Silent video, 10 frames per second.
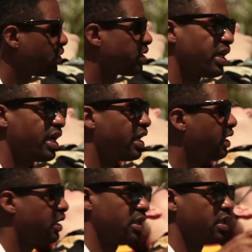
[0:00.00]
okay,
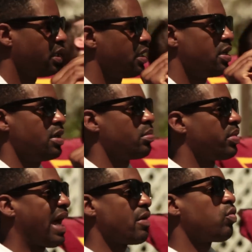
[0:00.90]

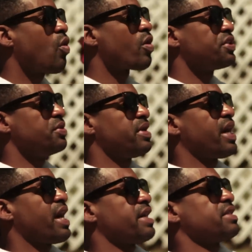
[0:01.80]
but I warned you
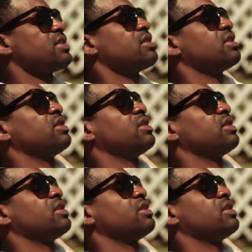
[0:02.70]
guys.